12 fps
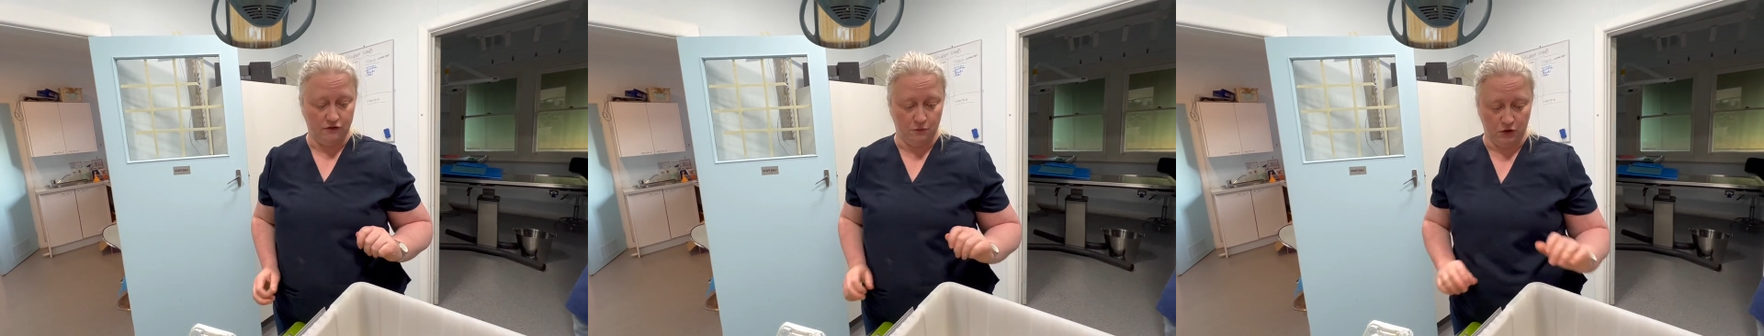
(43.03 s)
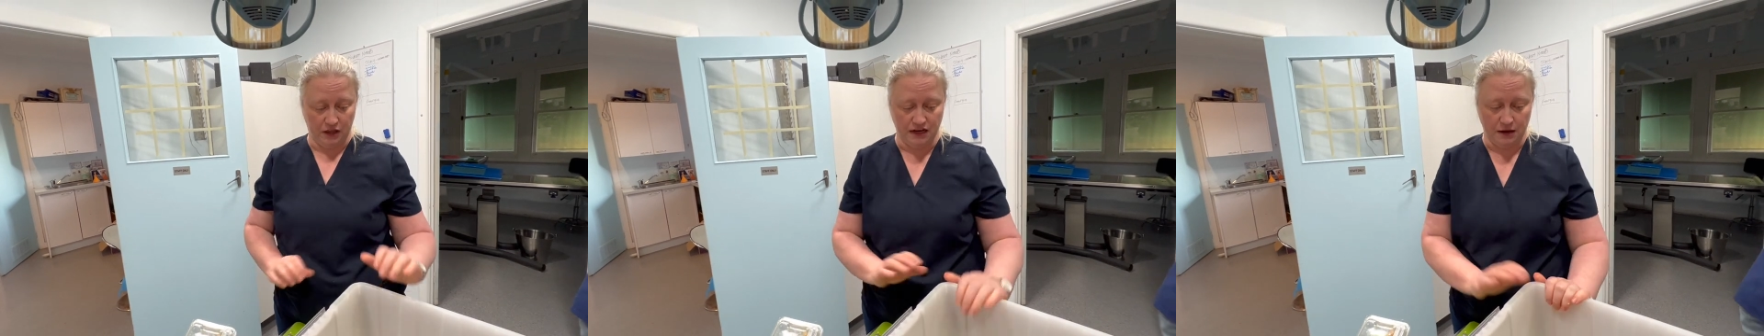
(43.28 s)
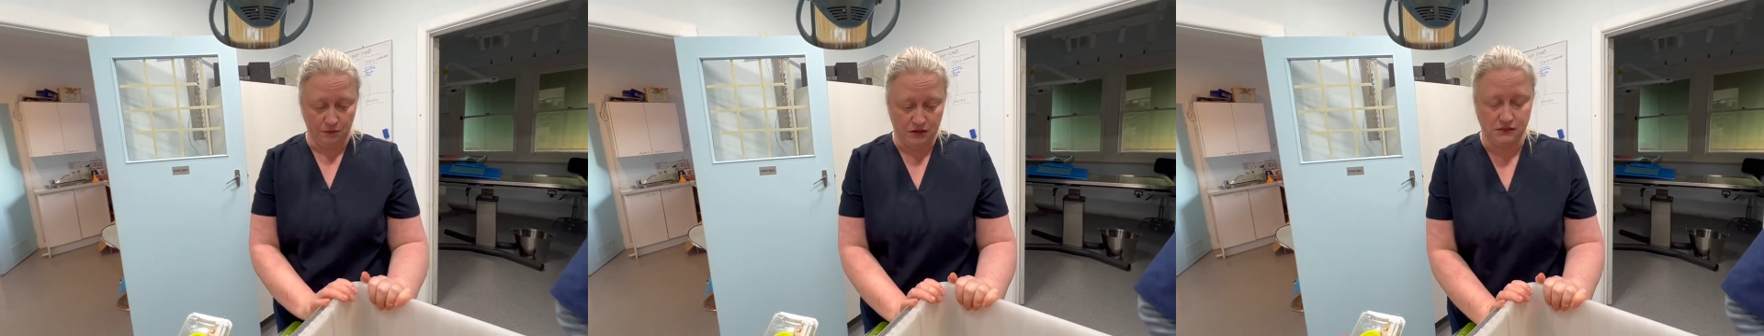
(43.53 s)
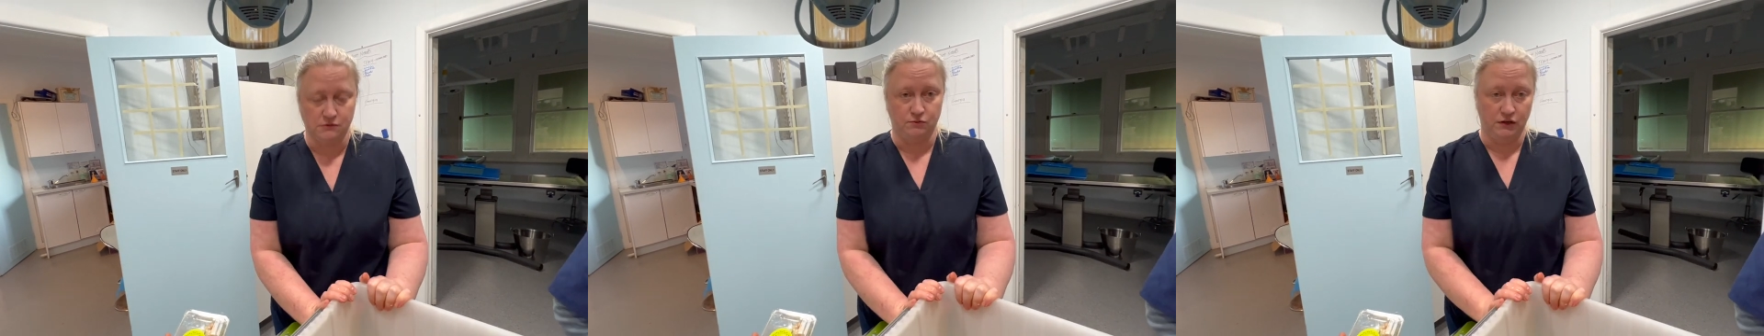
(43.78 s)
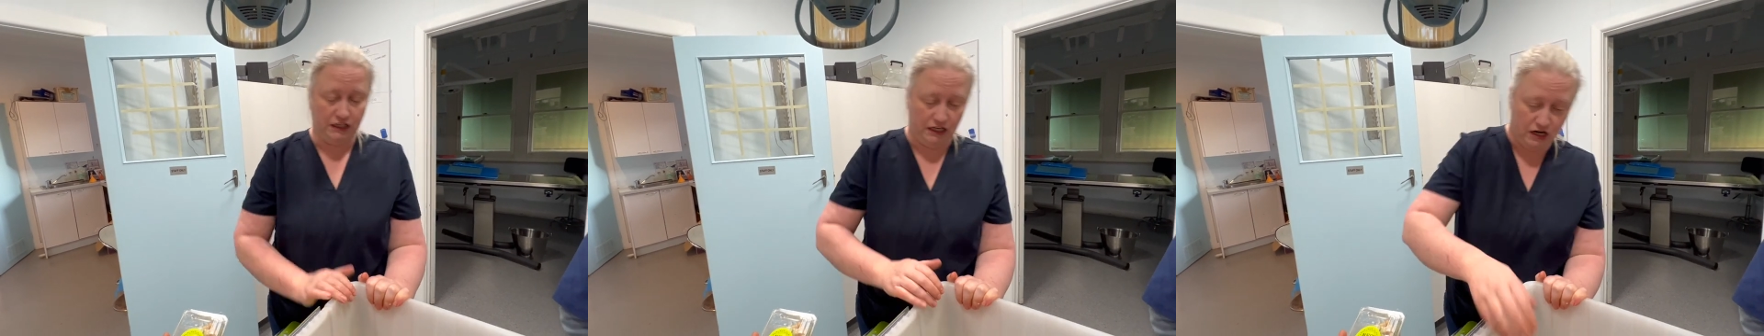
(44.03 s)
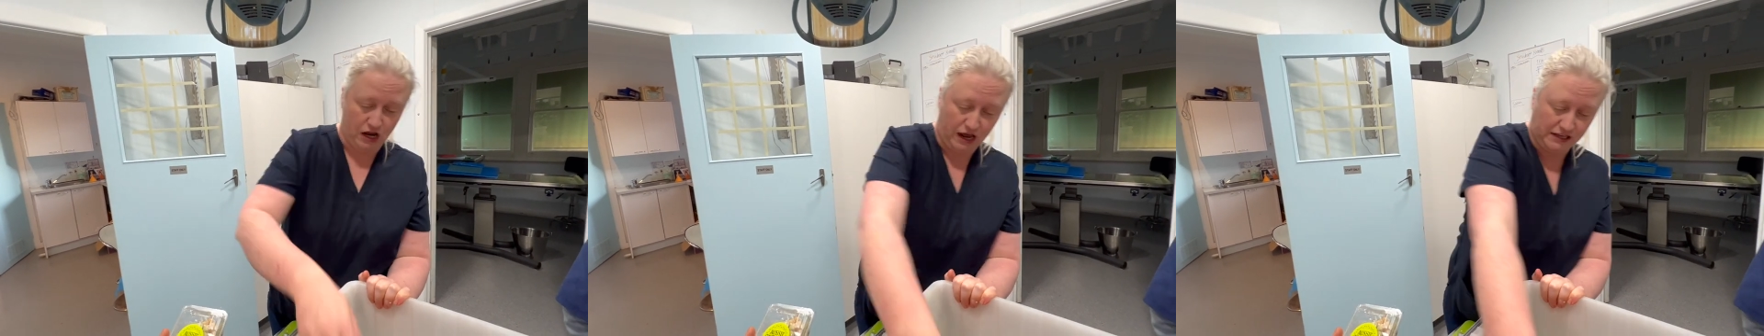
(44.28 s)
and we'll end up with this really
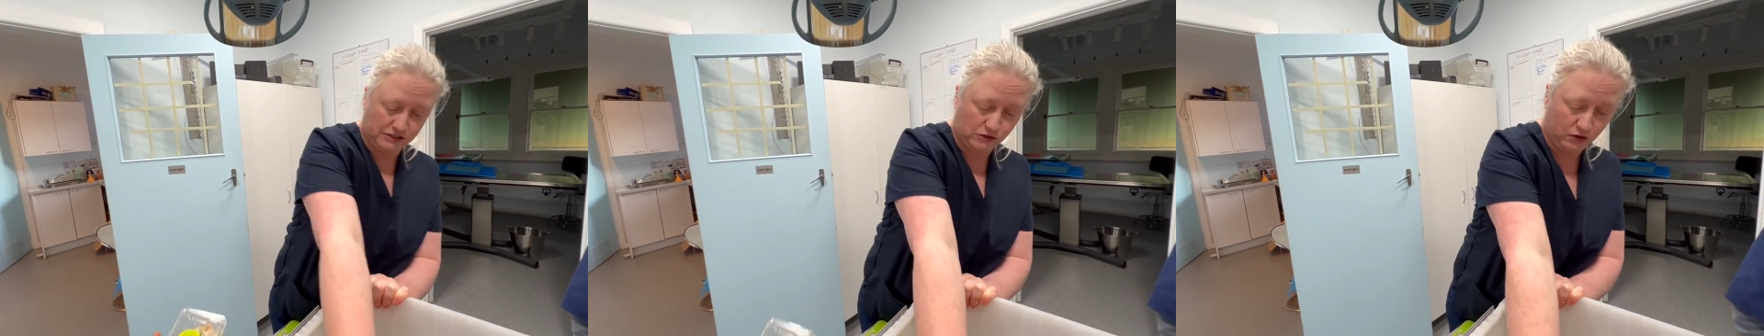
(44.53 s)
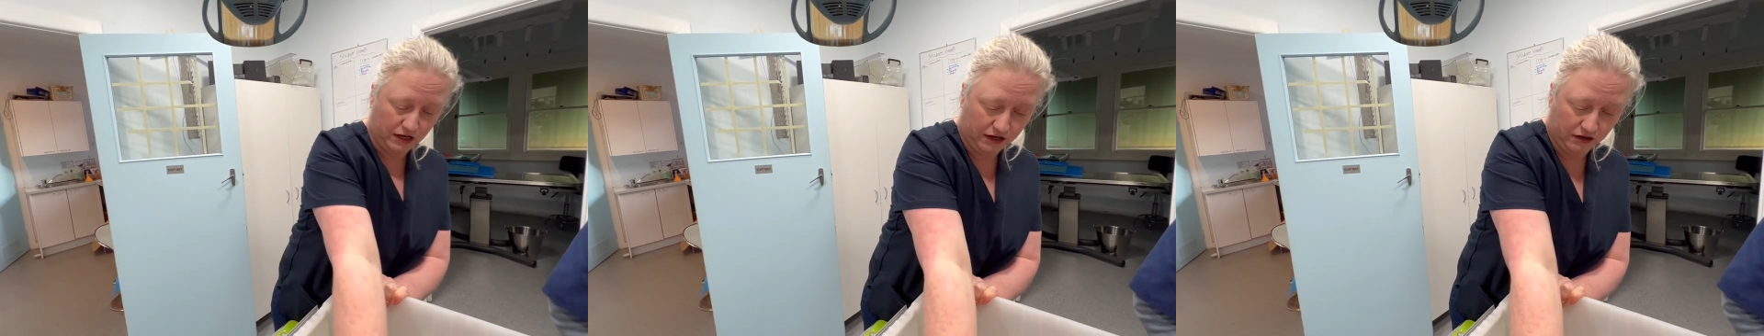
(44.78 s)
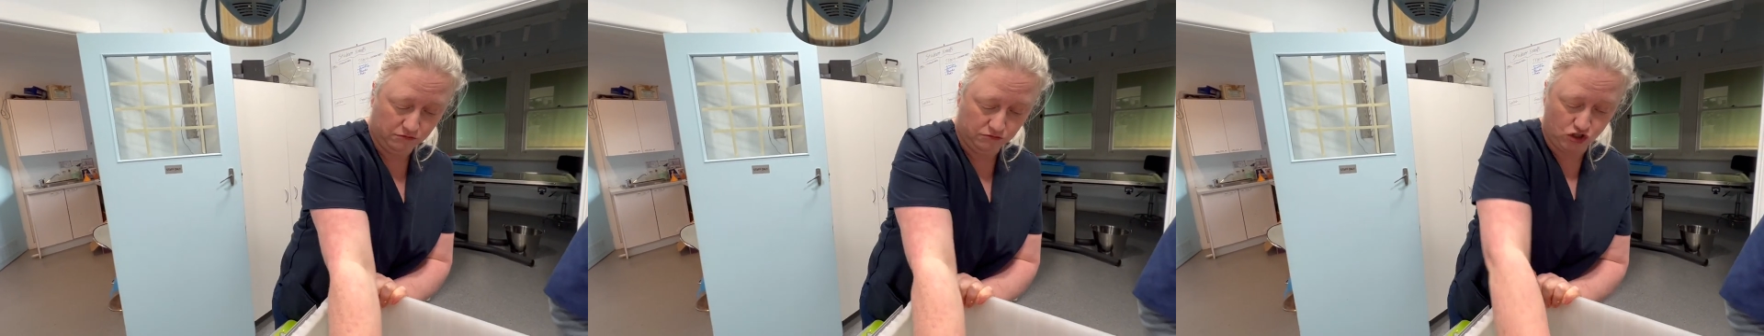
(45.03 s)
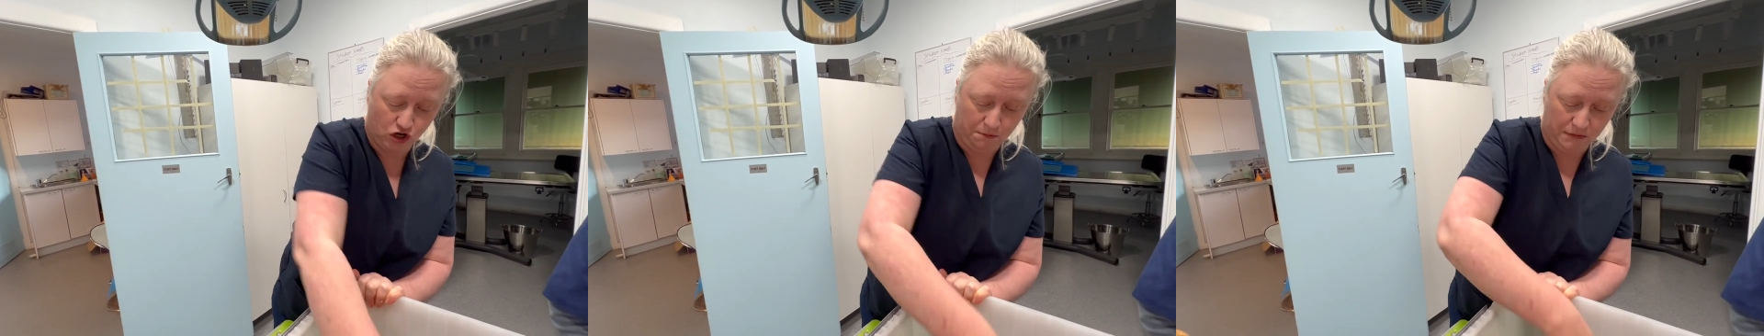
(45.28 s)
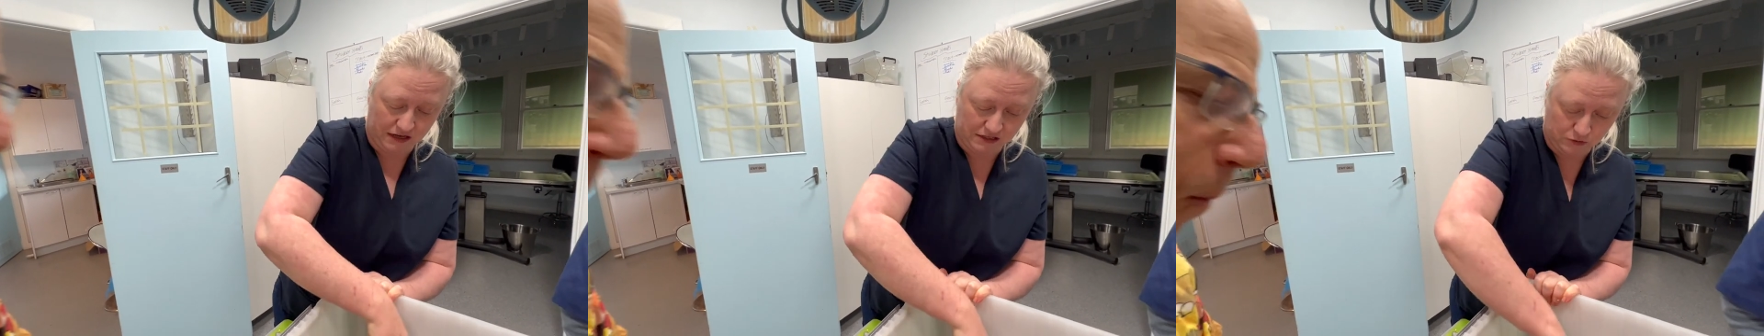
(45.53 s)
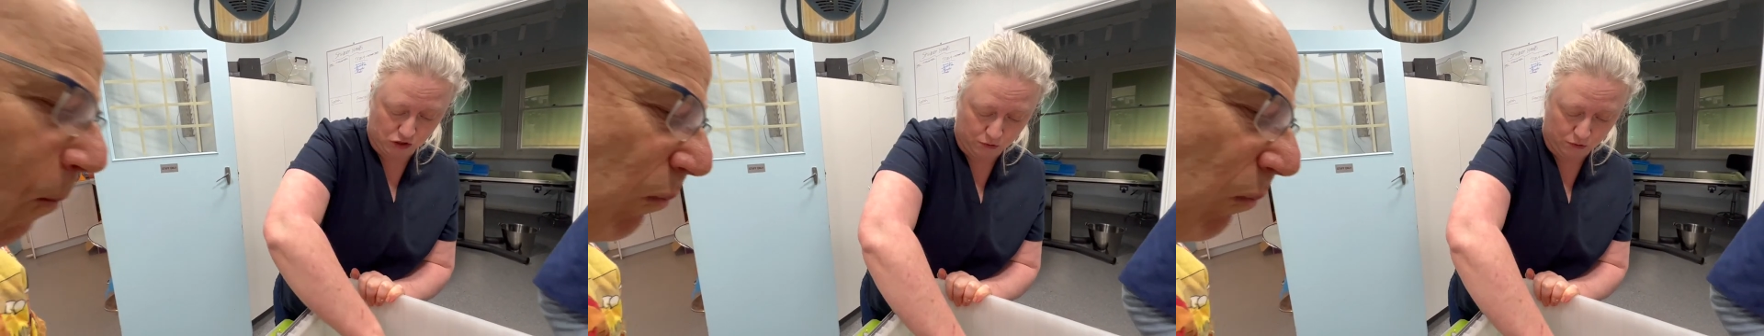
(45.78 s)
nice looking chop mix, which